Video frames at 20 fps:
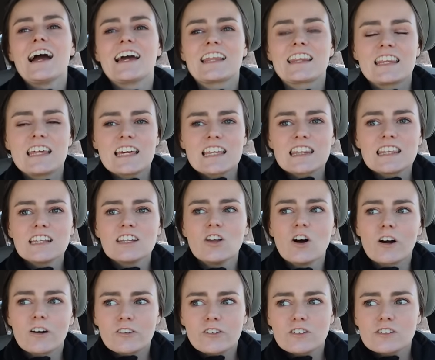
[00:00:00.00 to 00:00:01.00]
I think the
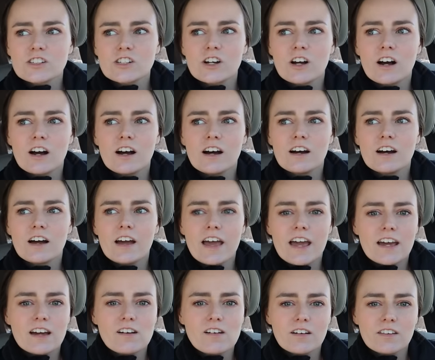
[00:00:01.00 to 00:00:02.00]
largest uh,
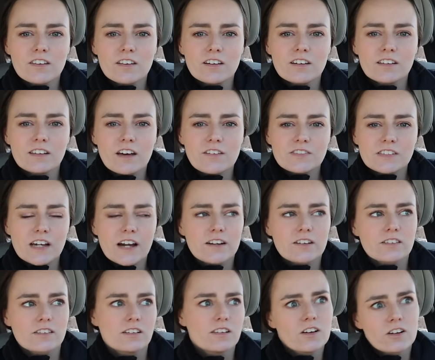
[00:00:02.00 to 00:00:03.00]
egg on the left
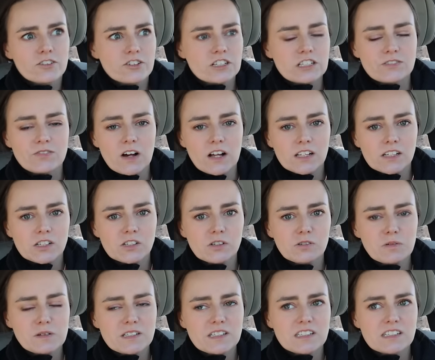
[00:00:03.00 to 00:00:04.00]
side of the largest
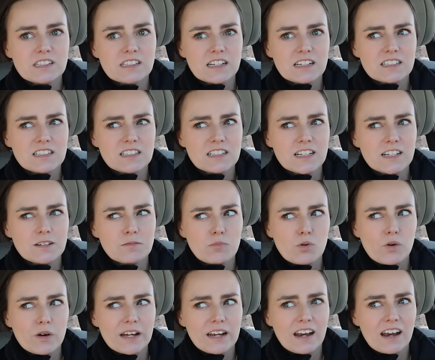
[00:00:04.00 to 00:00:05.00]
follicle was
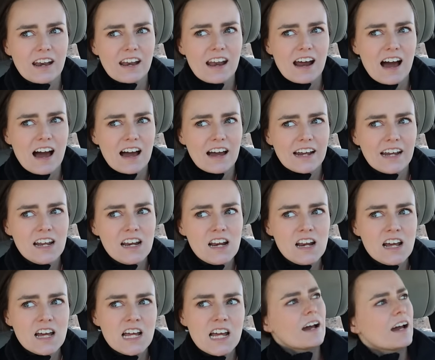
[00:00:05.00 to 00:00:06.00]

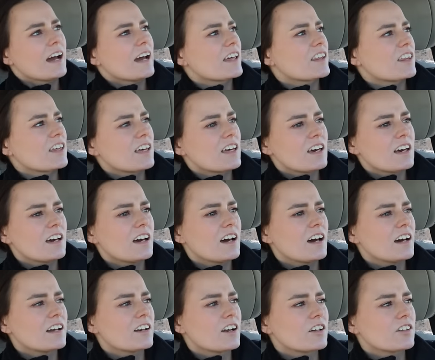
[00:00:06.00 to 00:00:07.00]
16.9. I think
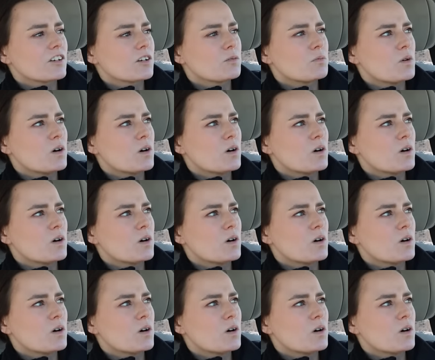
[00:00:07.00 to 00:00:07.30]
another